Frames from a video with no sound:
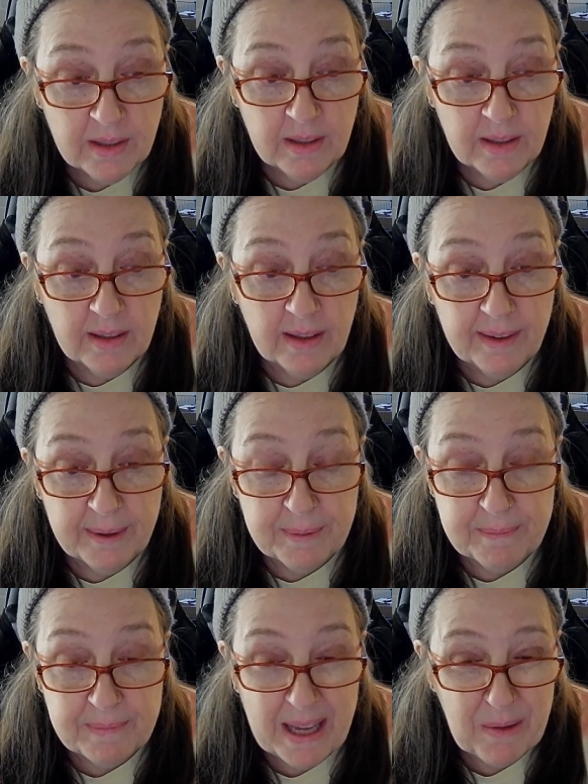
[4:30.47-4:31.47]

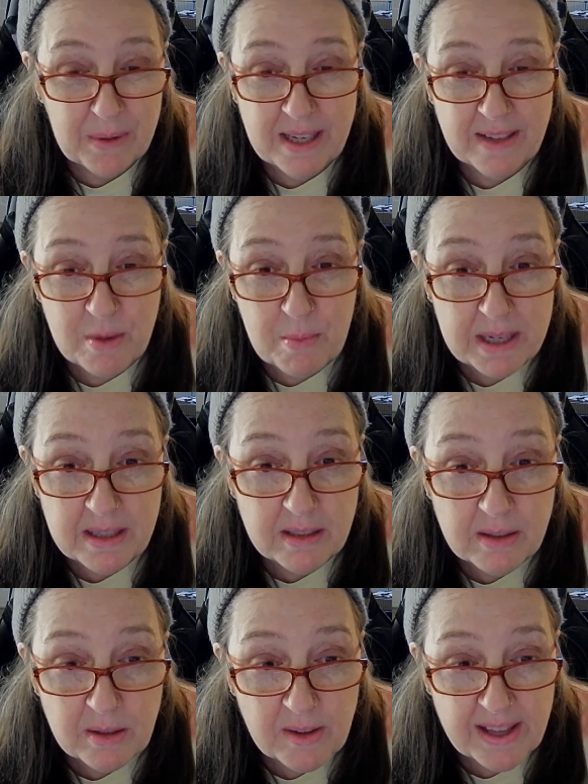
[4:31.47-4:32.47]
Um, I wouldn't have the money to
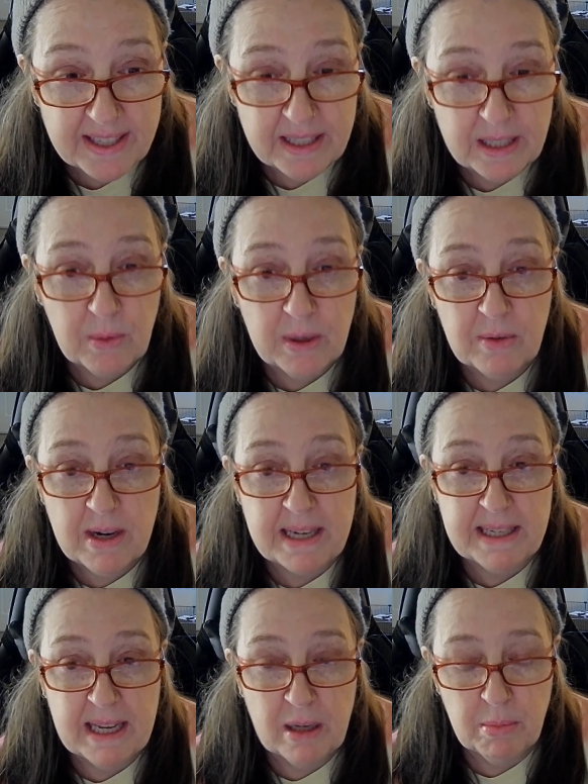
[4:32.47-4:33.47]
do that anyway right
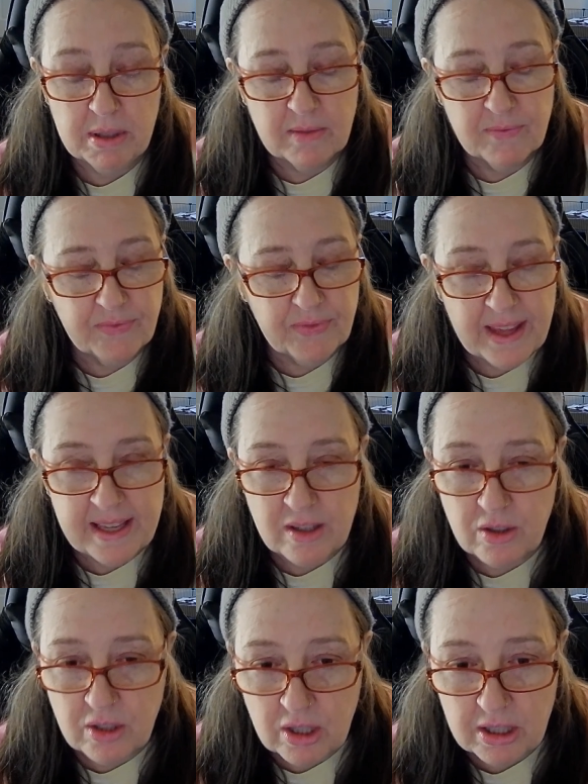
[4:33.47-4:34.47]
now, but thank
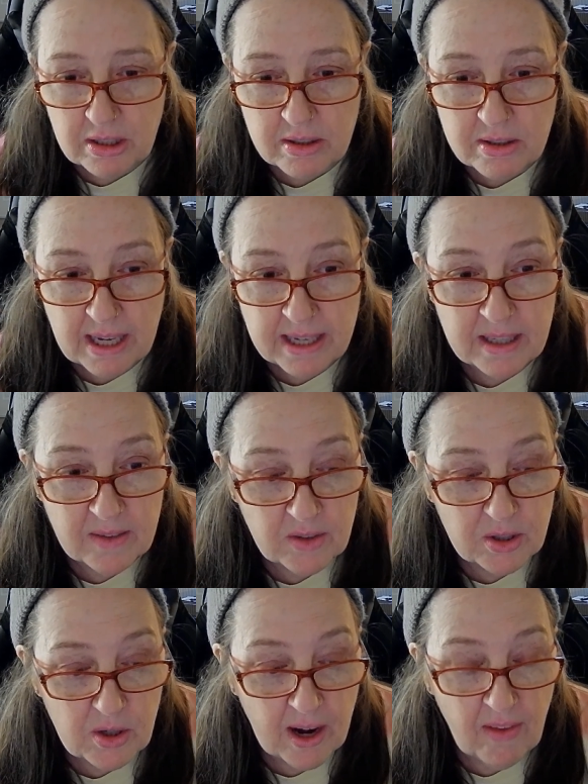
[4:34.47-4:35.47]
goodness I never
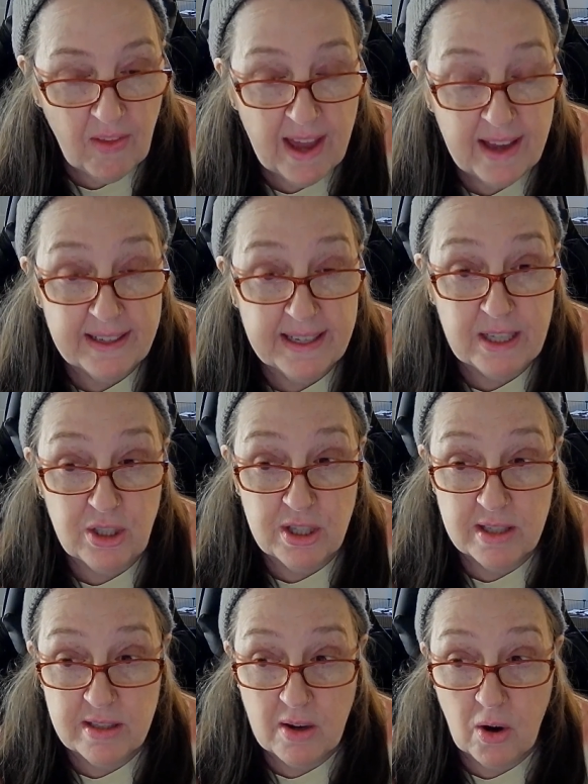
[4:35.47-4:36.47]
tried that and I
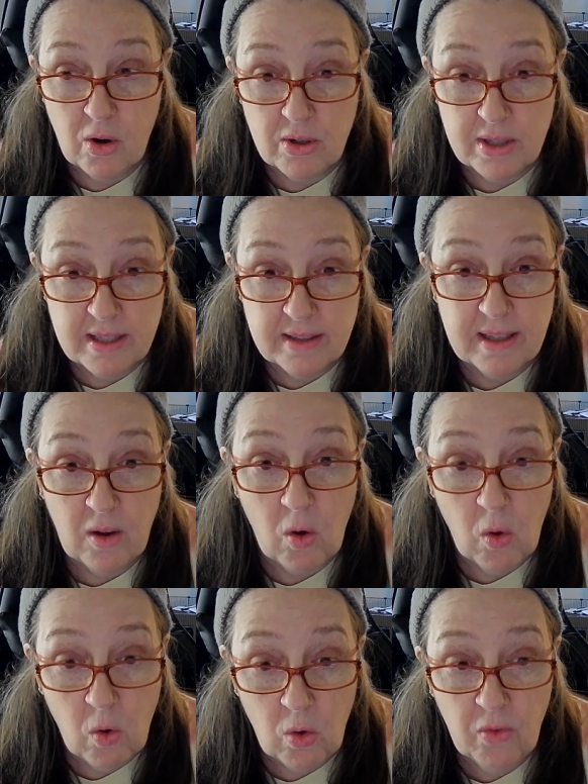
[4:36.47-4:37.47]
just earned it the
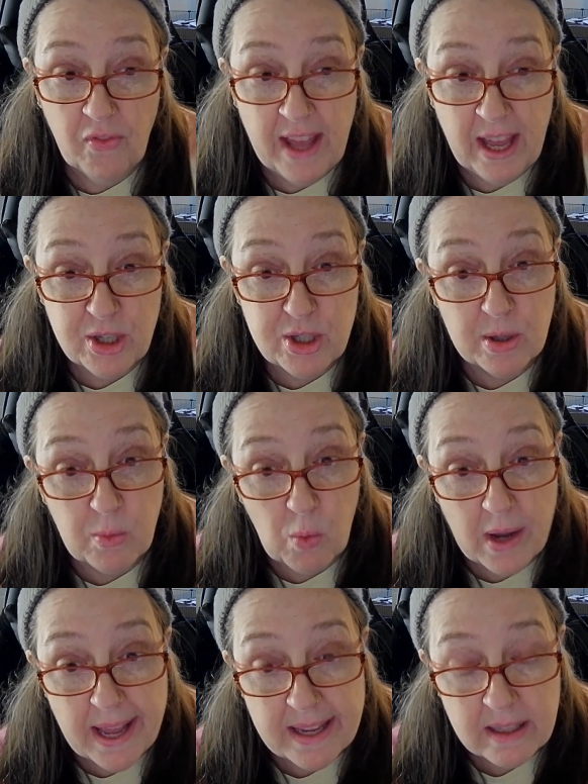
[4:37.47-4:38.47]
old fashioned
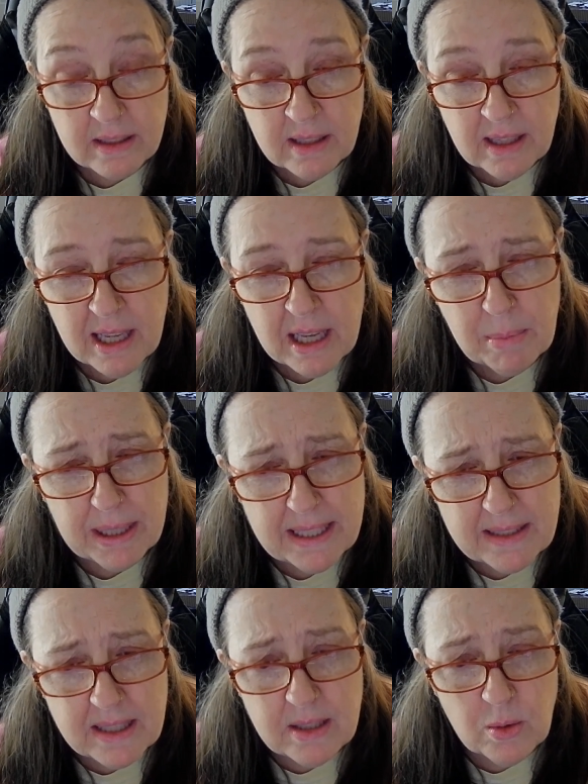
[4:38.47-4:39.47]
way. But I
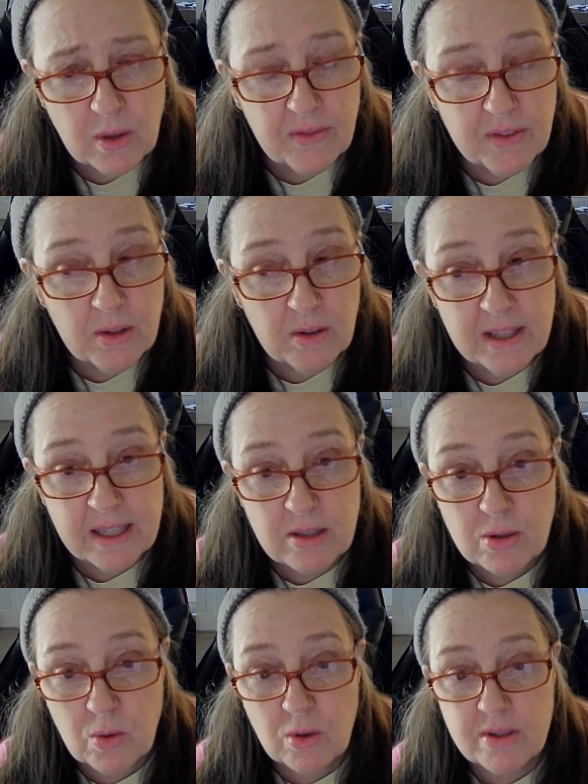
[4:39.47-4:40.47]
did do a few things
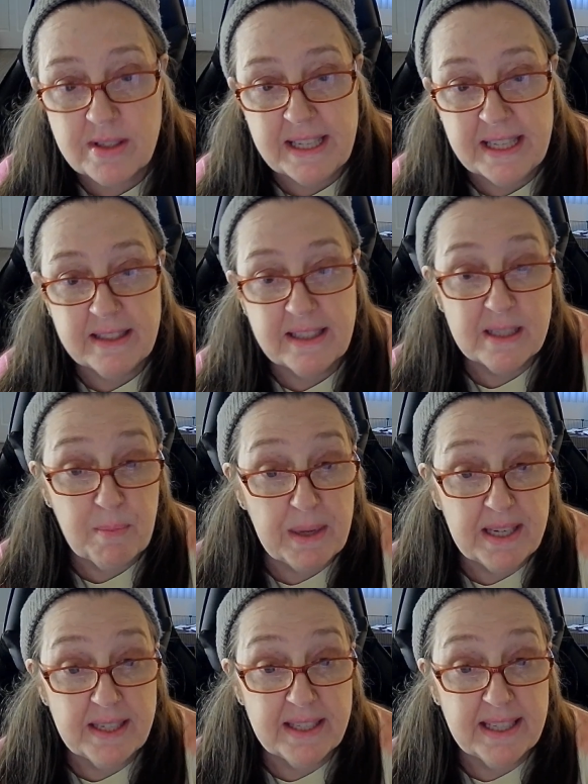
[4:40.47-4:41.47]
towards the end that
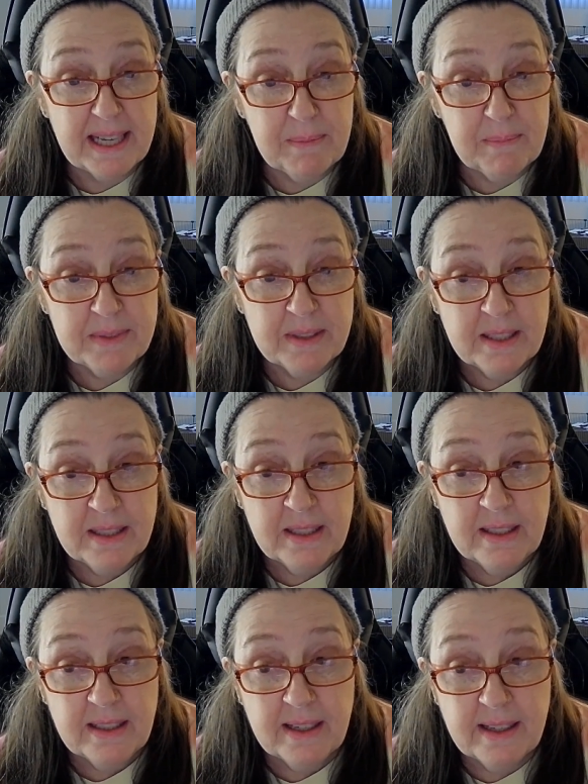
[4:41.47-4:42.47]
speeded it up,
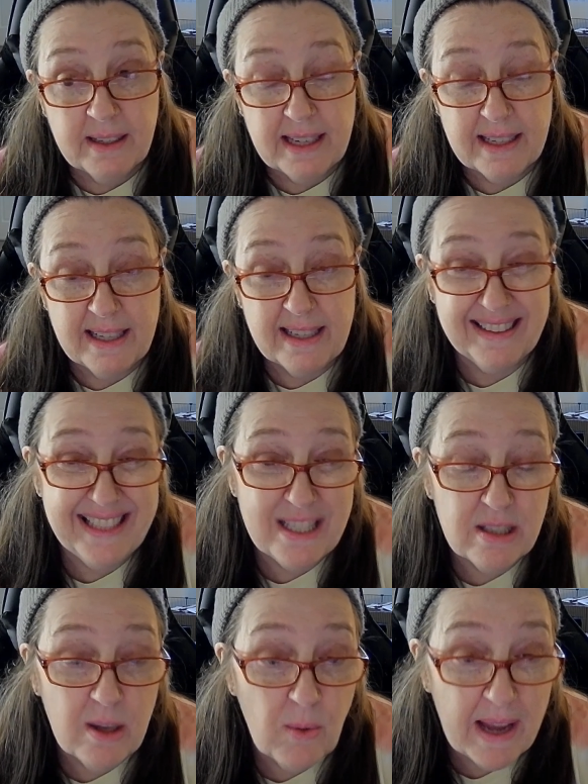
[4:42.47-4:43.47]
uh, at least
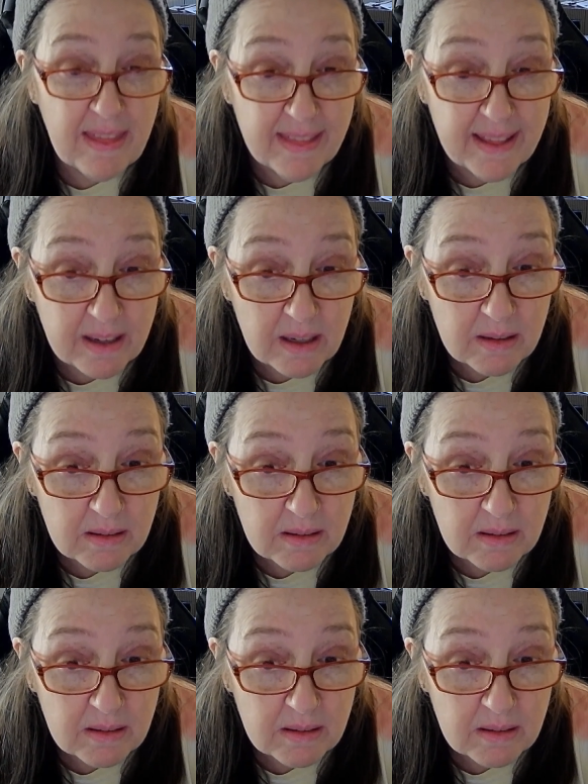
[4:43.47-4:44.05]
so I think.